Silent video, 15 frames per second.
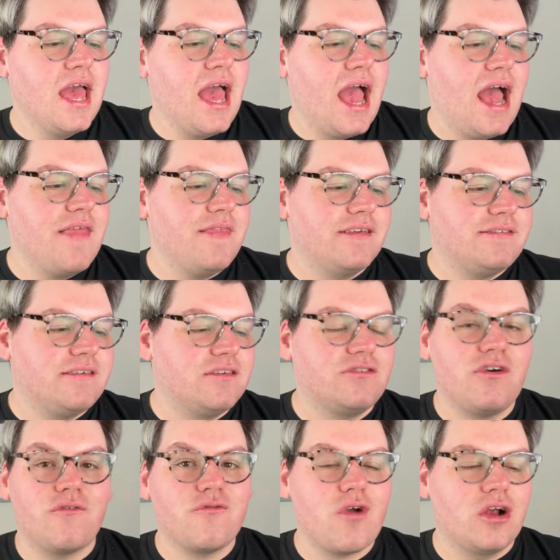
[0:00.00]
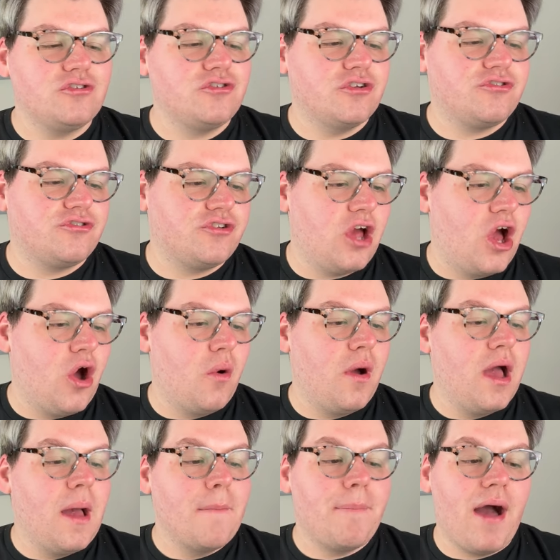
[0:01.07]
And this is fresh snow,
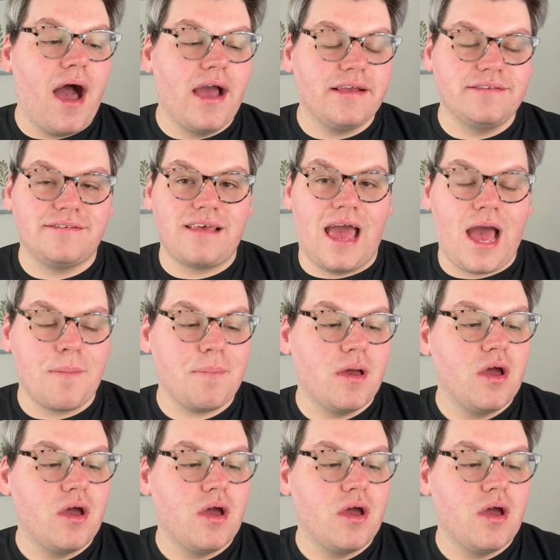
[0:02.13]
pine sap,